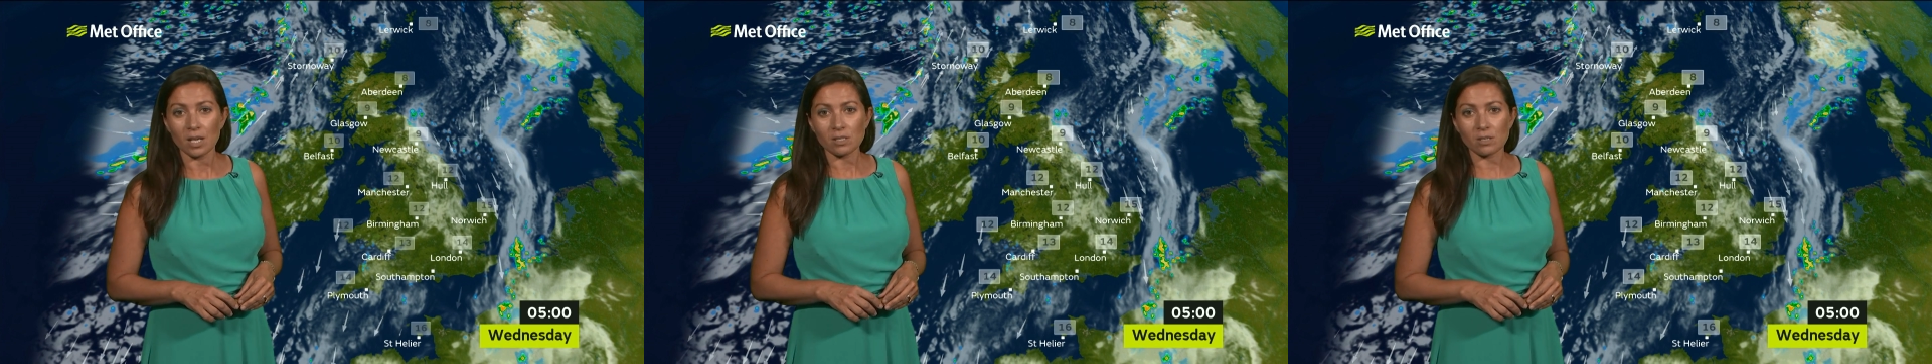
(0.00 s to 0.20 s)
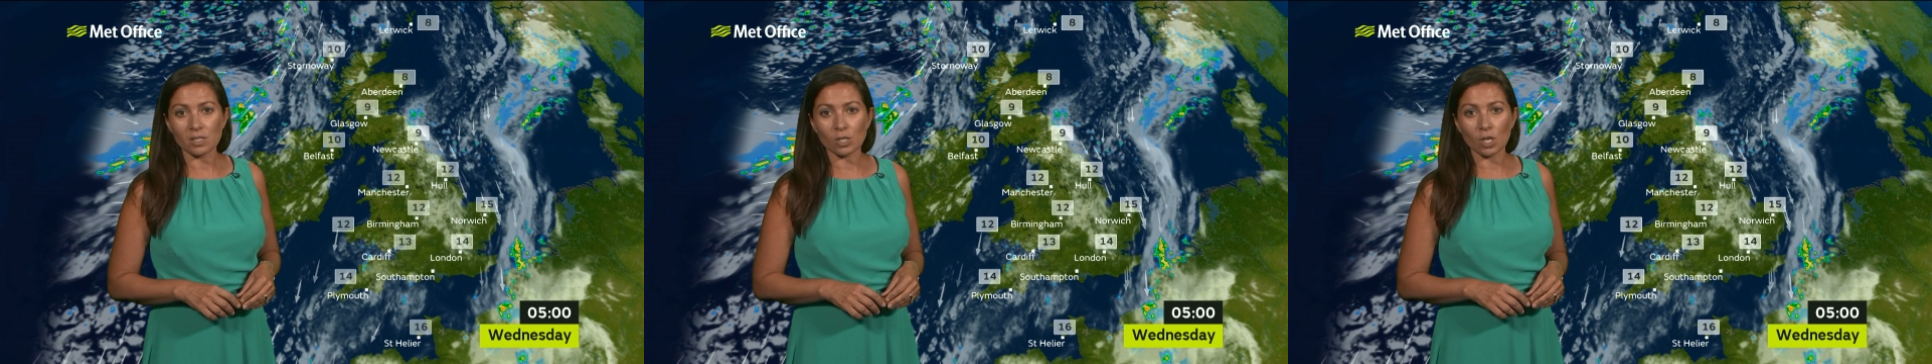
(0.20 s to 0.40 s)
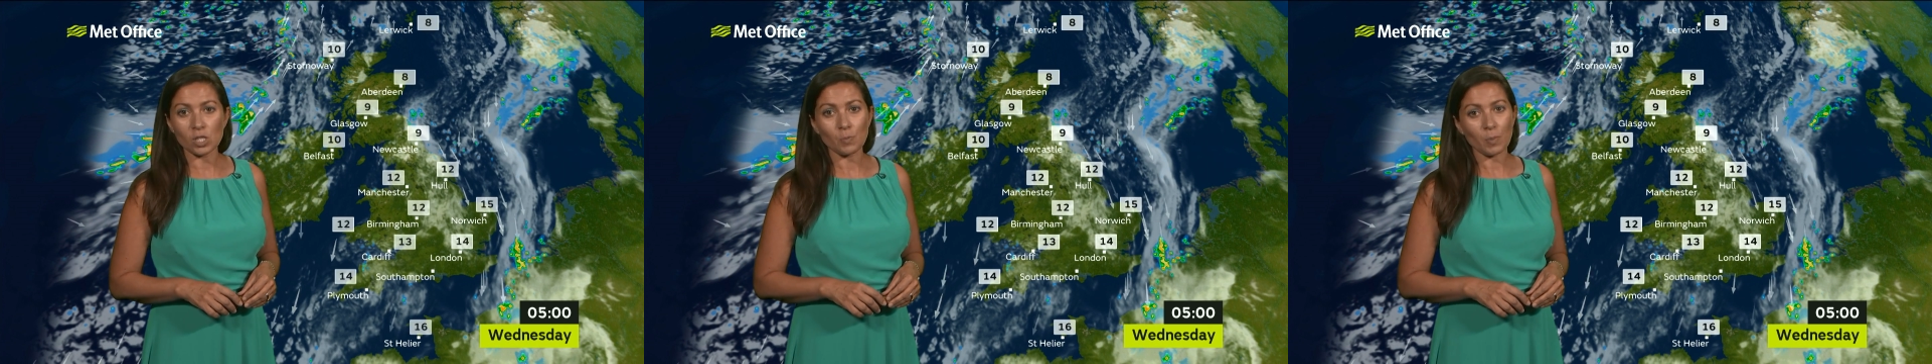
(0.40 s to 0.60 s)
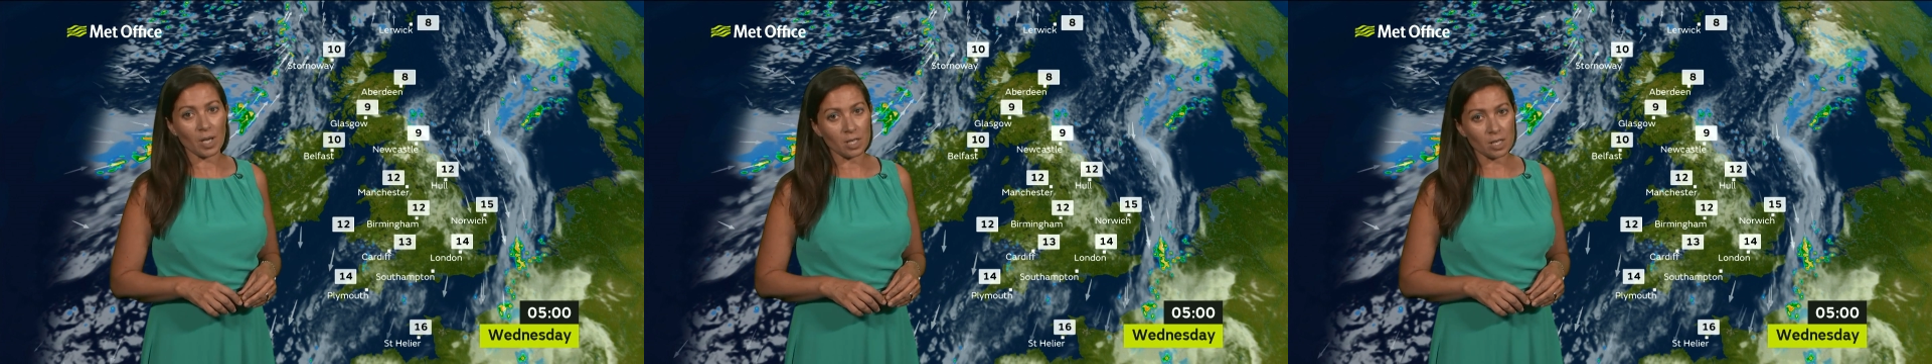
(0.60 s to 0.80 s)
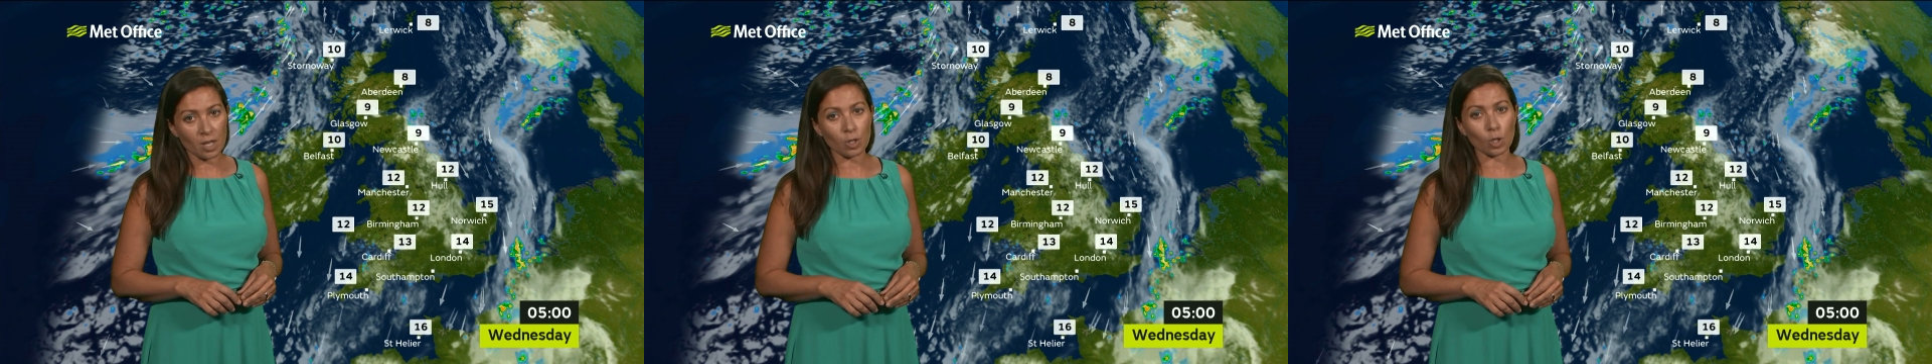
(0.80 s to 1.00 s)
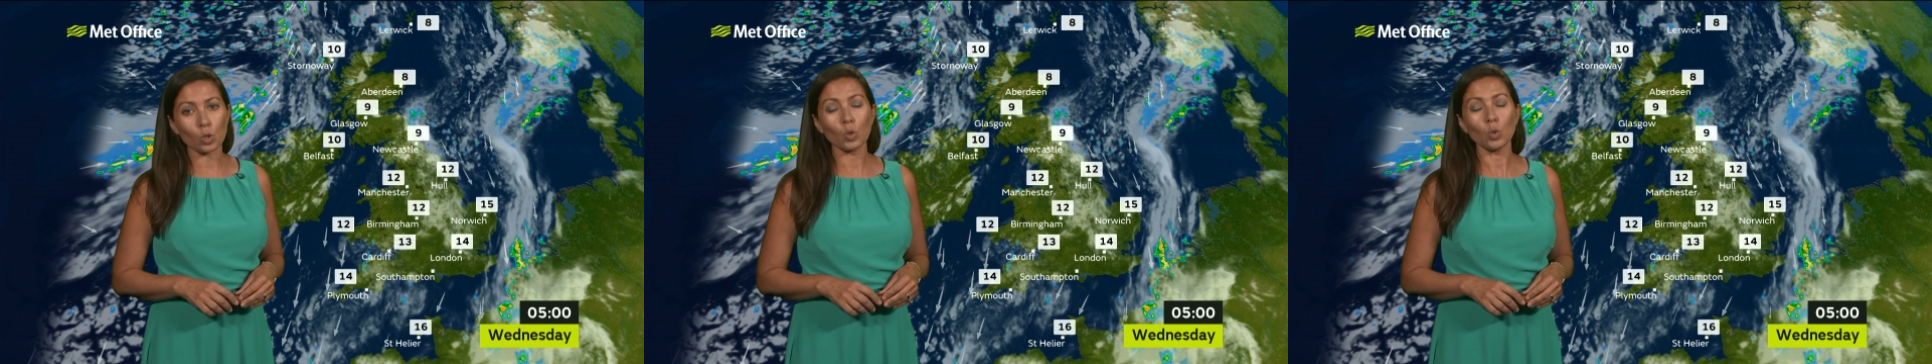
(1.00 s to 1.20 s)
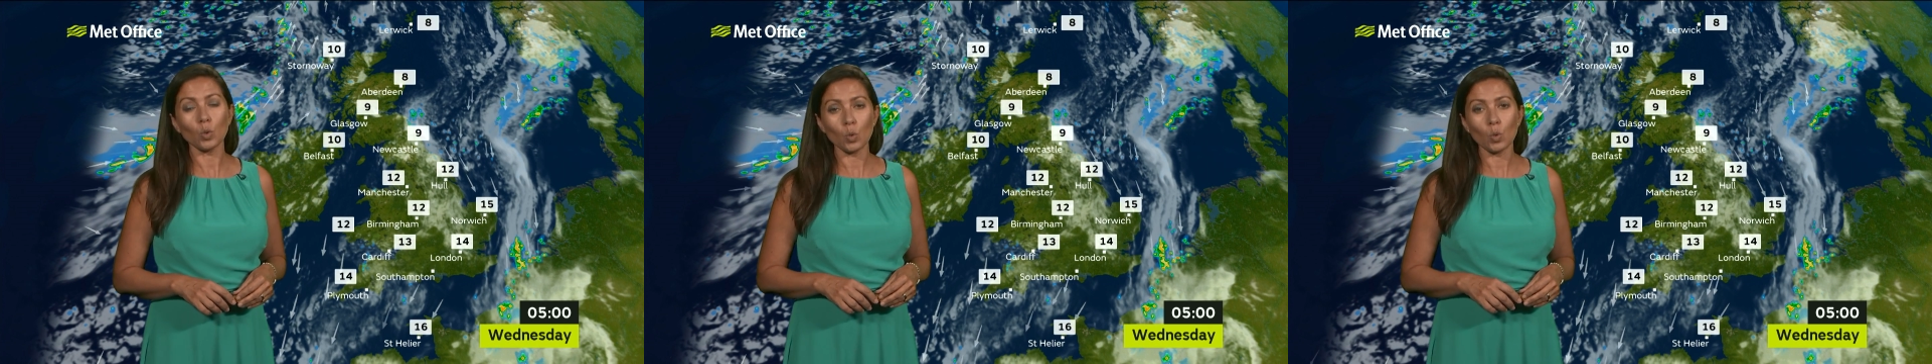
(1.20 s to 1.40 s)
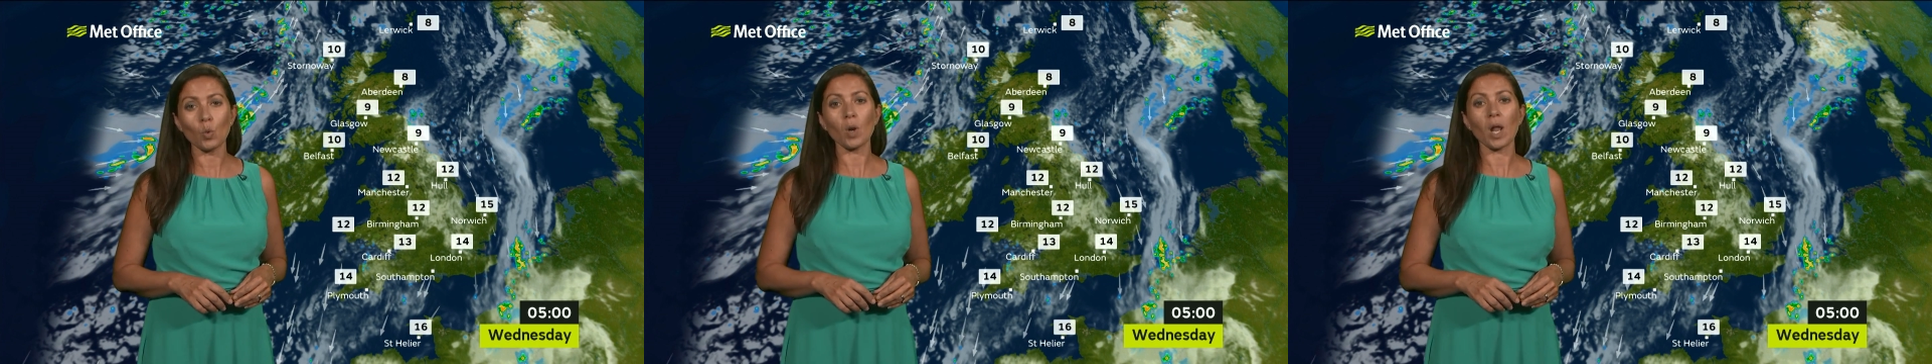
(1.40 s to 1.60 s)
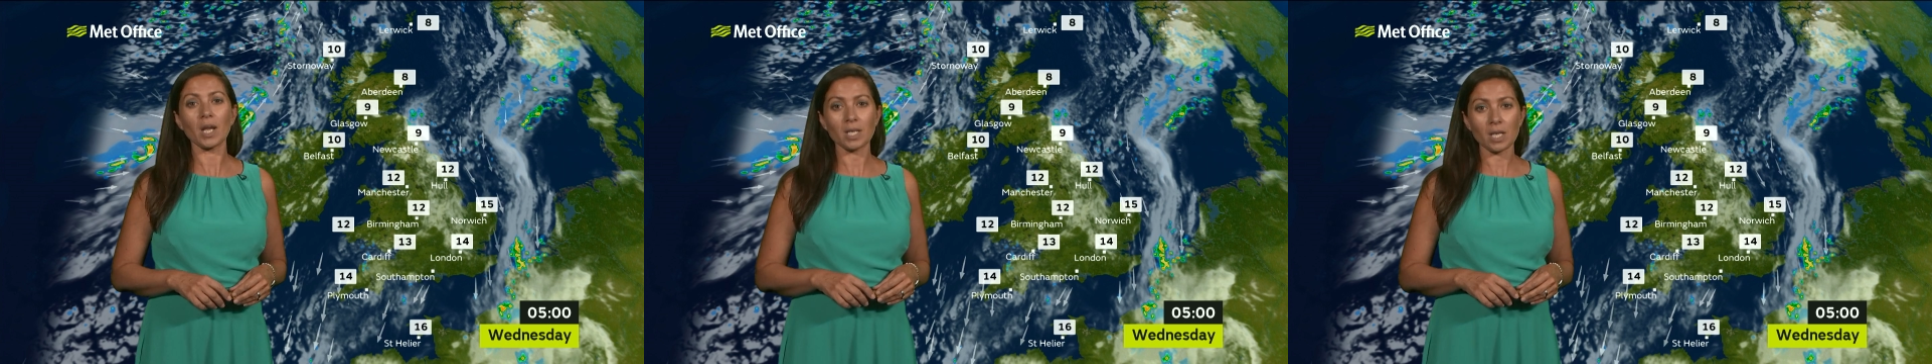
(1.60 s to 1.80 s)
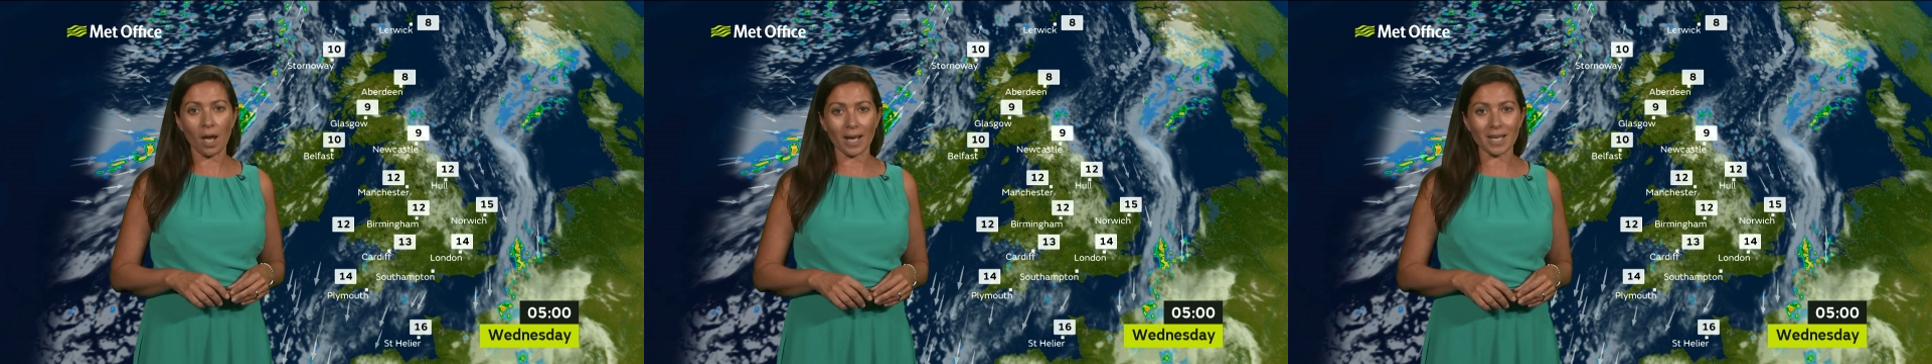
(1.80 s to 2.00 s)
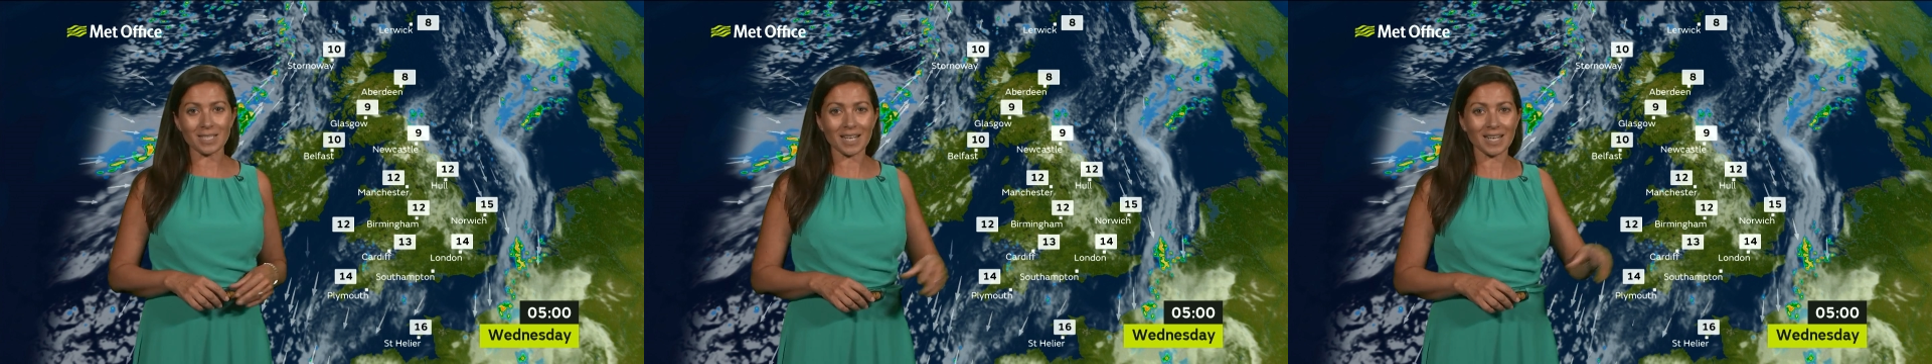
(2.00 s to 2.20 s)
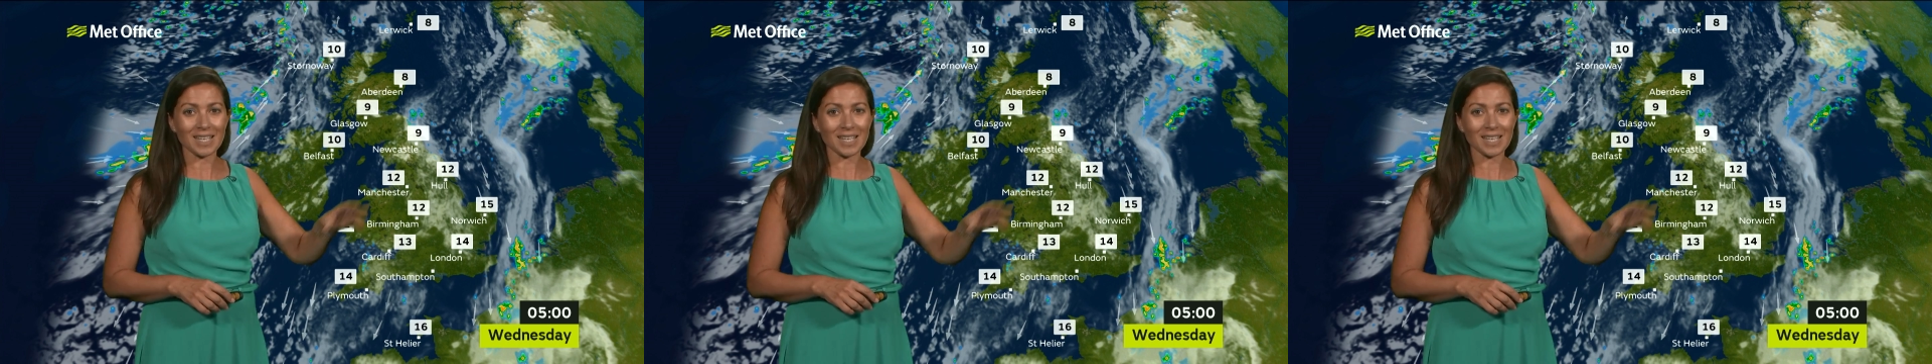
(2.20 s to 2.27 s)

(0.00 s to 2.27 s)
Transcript: So it's going to be another cool night.